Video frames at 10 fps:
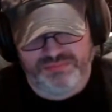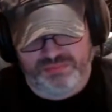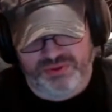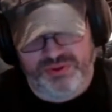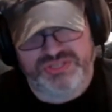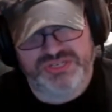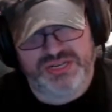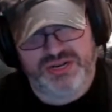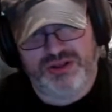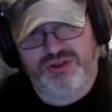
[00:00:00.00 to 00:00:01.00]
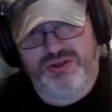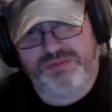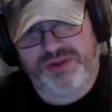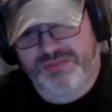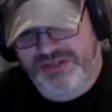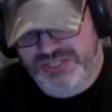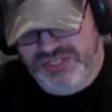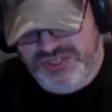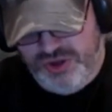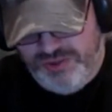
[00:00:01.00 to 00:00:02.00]
Bruce, pretty much
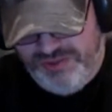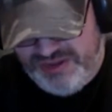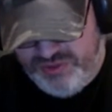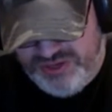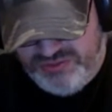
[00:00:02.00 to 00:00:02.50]
is just going back to one of